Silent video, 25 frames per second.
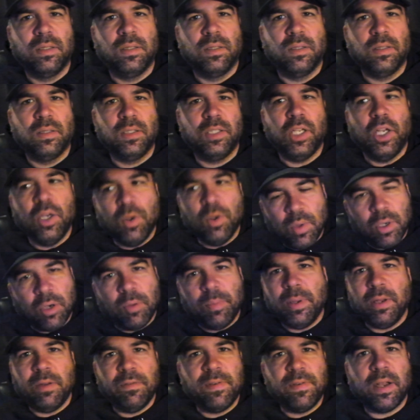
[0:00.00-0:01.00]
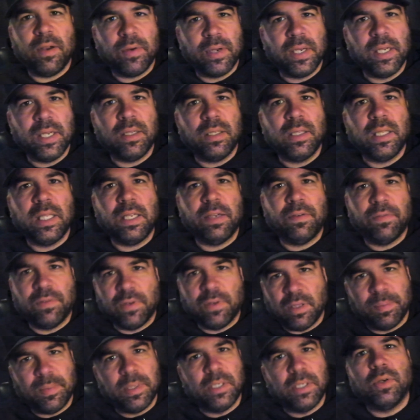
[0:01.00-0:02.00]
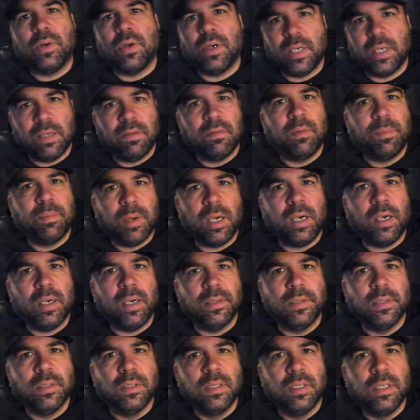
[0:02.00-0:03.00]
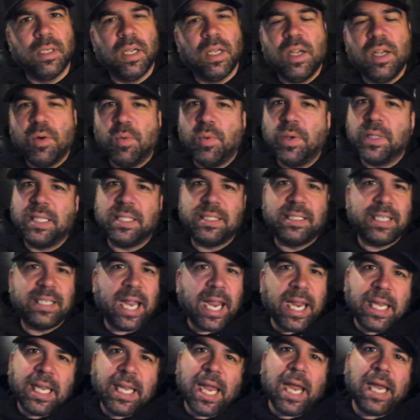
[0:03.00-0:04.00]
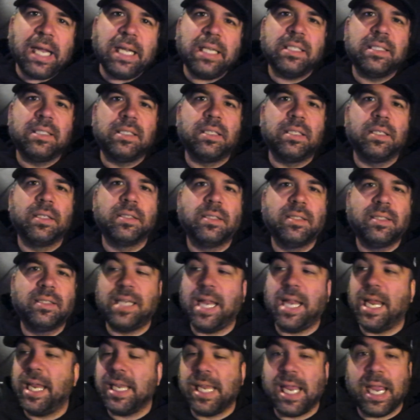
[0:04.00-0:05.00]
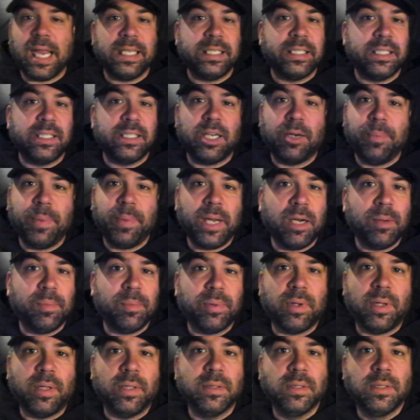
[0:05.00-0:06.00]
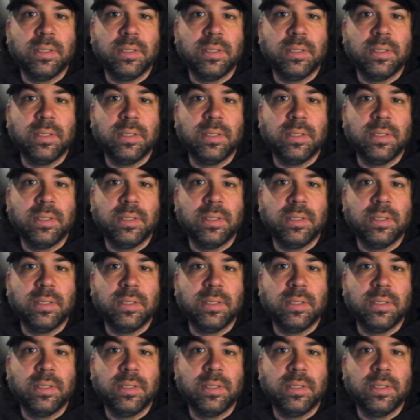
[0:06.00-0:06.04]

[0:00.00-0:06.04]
you will be found guilty for the majority of the part. With the state cases are beatable.